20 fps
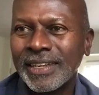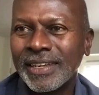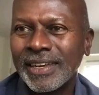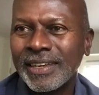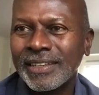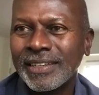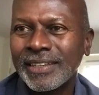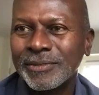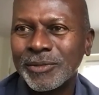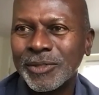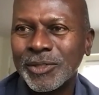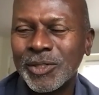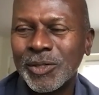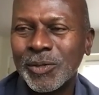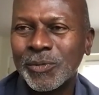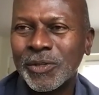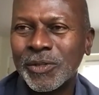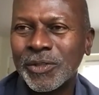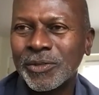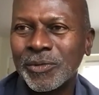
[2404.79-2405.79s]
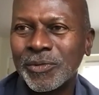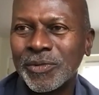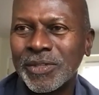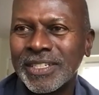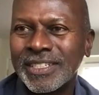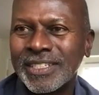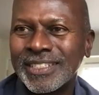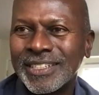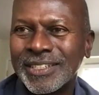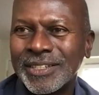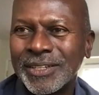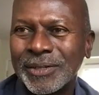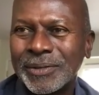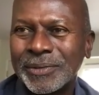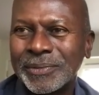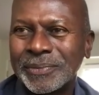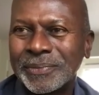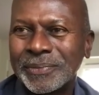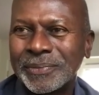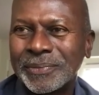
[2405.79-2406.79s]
and what you want the reader to know?